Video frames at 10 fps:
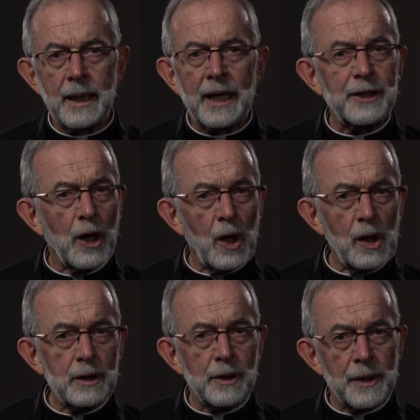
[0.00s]
and
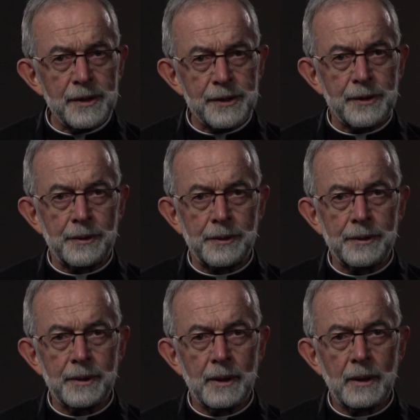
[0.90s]
all
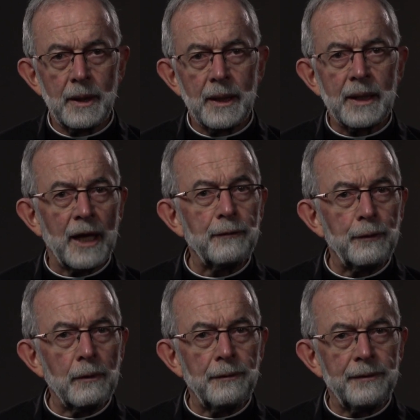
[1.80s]
concerned can
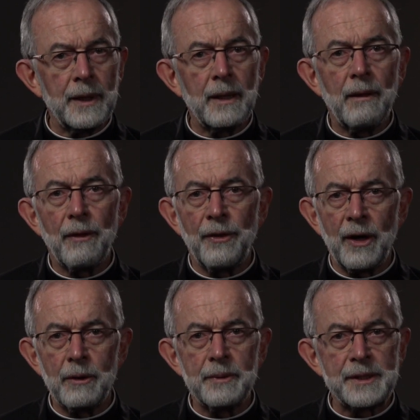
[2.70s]
fulfill
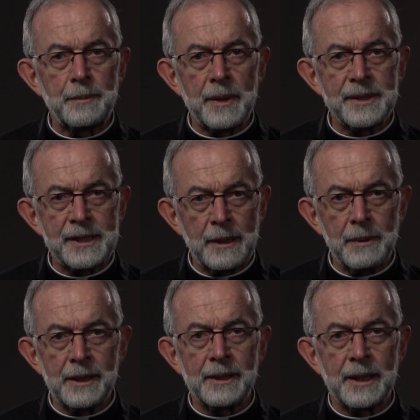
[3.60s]
their
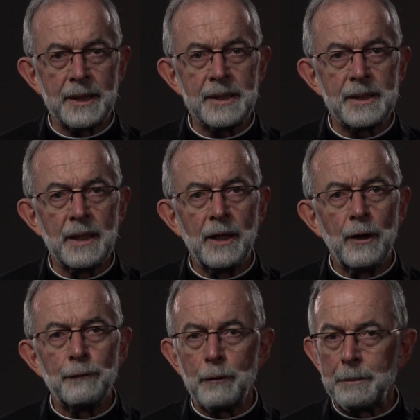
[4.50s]
responsibilities
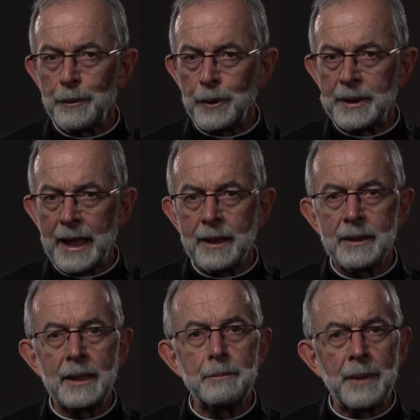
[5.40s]
for
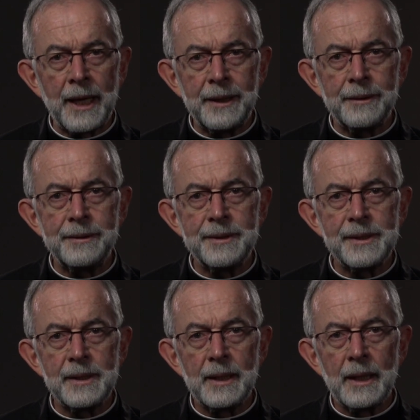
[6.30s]
protecting
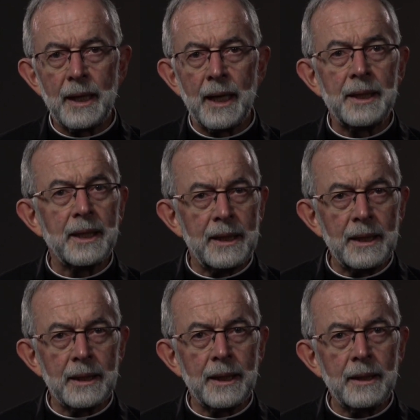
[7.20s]
minors and
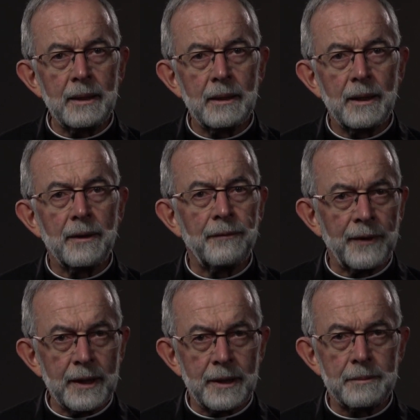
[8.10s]
healing
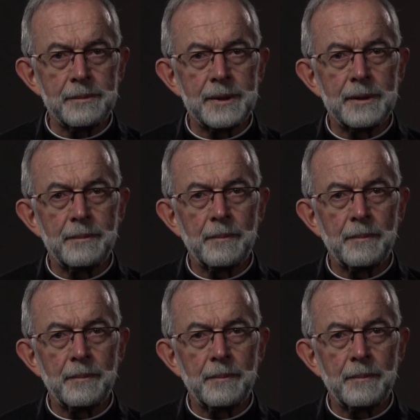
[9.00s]
victims.